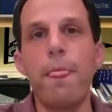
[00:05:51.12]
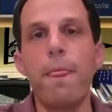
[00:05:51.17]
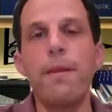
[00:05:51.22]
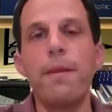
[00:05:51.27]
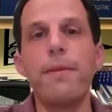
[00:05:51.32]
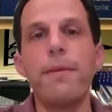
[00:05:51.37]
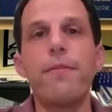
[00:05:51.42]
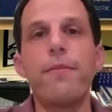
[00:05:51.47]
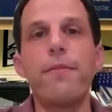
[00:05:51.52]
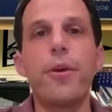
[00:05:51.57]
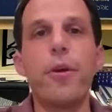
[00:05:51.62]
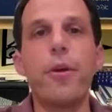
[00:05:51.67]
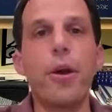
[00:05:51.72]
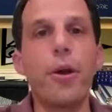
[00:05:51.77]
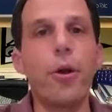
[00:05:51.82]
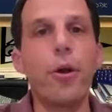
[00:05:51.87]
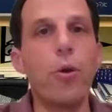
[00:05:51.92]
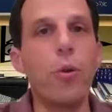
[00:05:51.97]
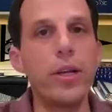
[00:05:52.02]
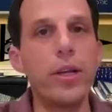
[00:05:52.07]
If there are
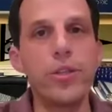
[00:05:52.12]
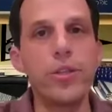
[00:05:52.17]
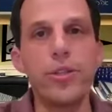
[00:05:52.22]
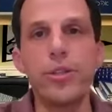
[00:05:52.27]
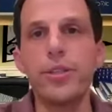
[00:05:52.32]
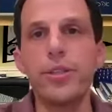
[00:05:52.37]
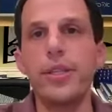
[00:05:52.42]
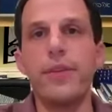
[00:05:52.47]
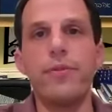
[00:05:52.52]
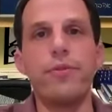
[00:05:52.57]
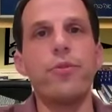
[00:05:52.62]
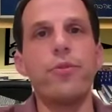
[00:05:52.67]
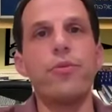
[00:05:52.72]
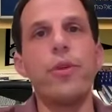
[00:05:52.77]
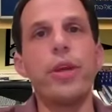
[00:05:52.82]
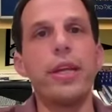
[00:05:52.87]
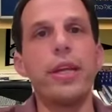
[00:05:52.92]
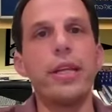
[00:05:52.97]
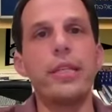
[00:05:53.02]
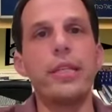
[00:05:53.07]
questions after
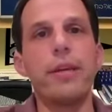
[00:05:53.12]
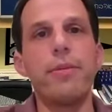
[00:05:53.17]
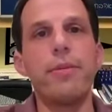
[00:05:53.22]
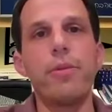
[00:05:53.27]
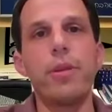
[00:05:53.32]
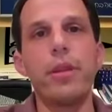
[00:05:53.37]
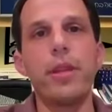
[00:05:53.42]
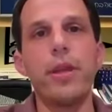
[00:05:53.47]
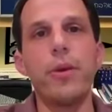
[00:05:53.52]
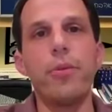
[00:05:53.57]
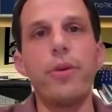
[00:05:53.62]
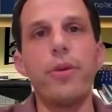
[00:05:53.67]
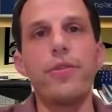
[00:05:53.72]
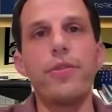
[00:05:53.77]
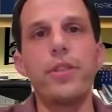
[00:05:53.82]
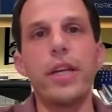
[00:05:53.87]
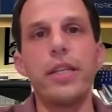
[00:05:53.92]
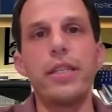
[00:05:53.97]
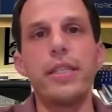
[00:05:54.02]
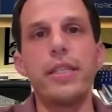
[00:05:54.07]
reading something that we've
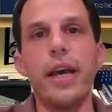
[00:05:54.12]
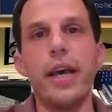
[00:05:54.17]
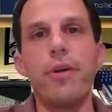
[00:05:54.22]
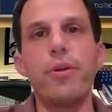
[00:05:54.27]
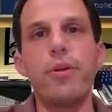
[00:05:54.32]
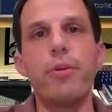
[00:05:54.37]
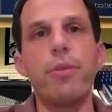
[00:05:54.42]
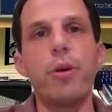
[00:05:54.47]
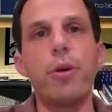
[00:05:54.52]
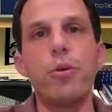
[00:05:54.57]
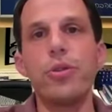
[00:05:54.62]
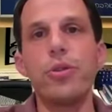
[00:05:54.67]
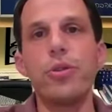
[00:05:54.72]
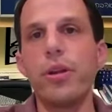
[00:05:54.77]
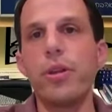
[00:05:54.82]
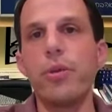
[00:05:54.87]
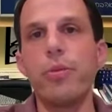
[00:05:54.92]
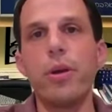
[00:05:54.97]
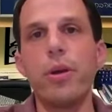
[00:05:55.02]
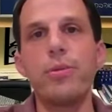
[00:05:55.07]
sent out or
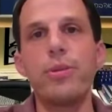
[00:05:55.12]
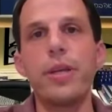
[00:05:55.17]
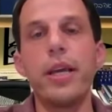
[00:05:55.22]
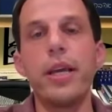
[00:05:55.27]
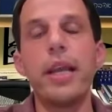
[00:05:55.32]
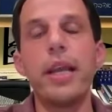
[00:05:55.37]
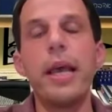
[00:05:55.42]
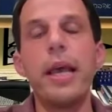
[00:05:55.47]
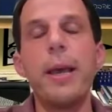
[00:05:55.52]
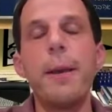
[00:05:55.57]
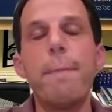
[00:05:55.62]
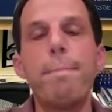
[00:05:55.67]
posted on the website,